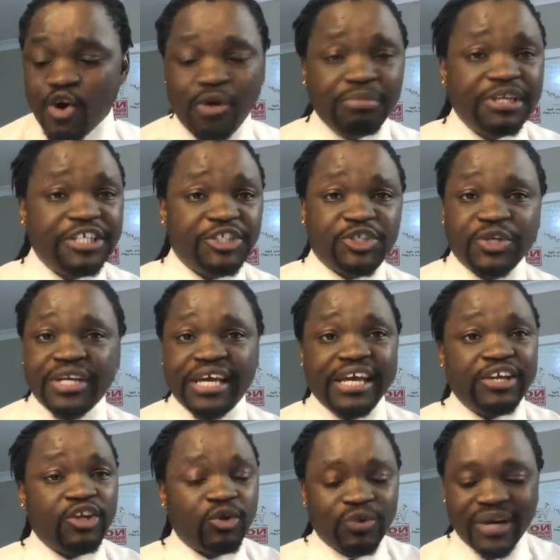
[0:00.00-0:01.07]
normally tuning
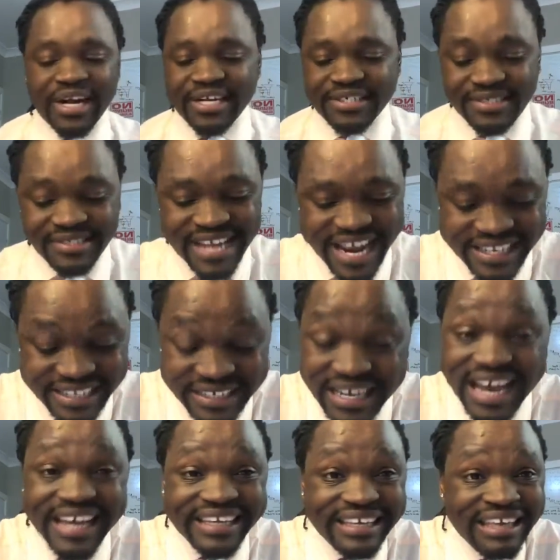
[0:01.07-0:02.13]
in, you would understand that
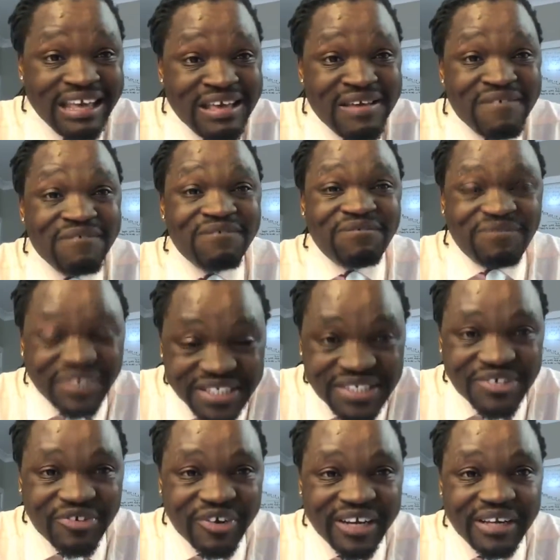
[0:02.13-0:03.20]
I
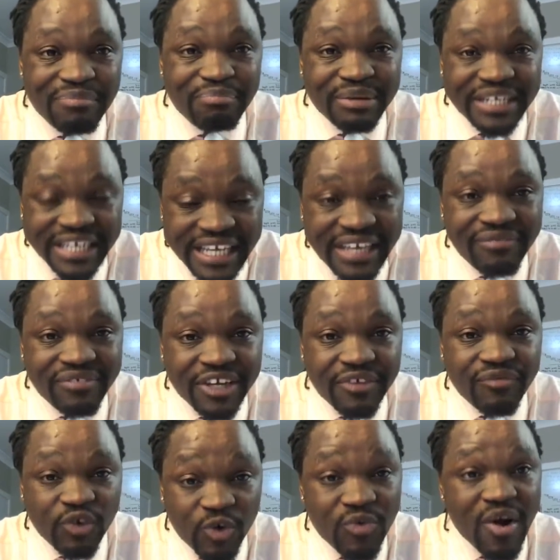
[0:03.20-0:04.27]
viscerally believe that
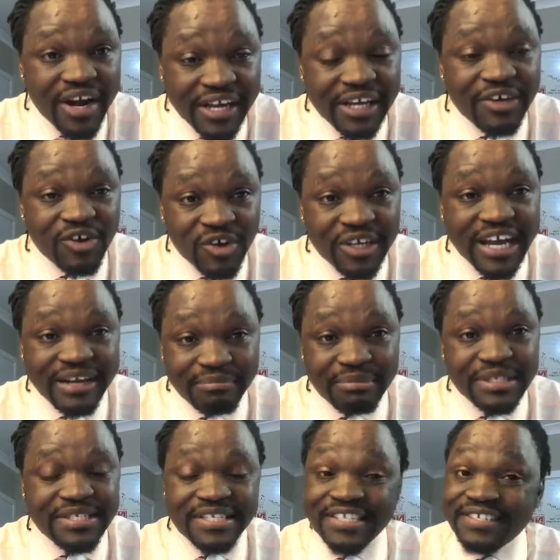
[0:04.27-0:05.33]
if you're running an online
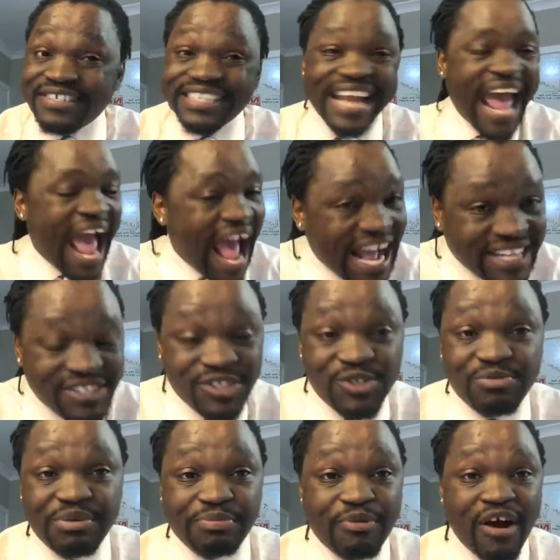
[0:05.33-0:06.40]
business, it has
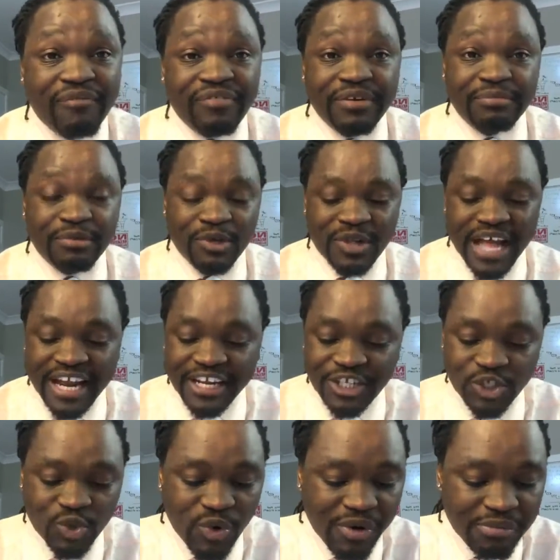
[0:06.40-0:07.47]
to be profitable and
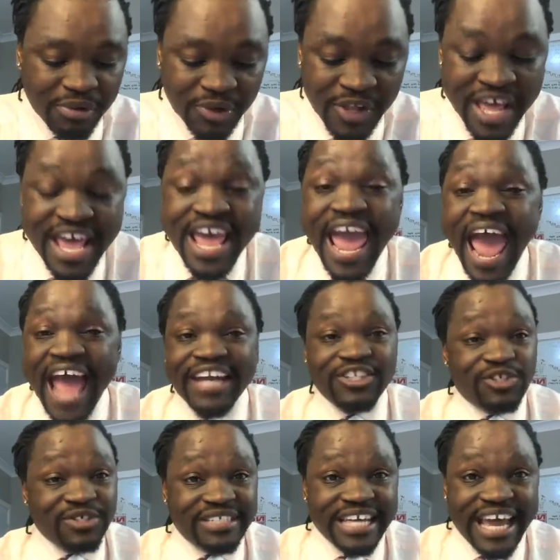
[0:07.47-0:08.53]
enjoyable.
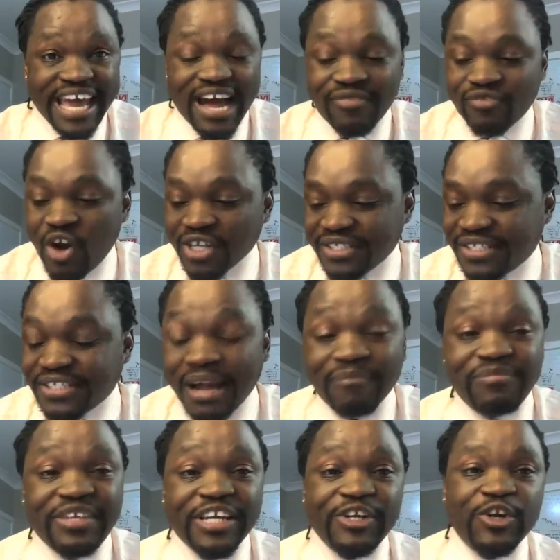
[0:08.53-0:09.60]
And today I've got
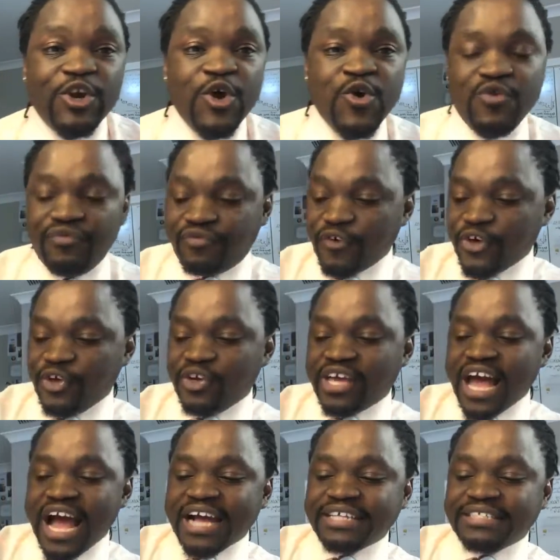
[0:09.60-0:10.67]
something new for you
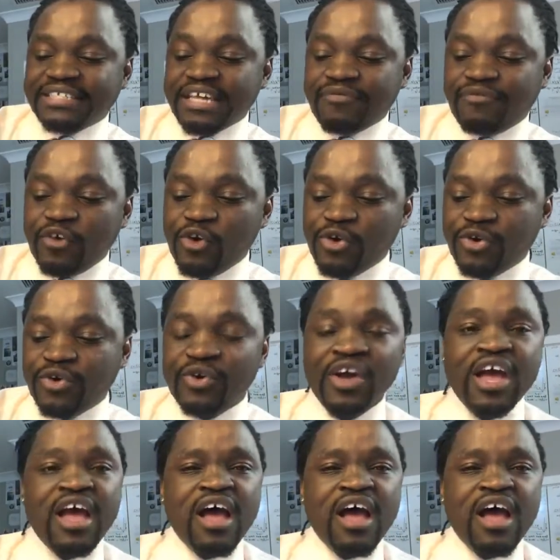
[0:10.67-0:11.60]
guys. If you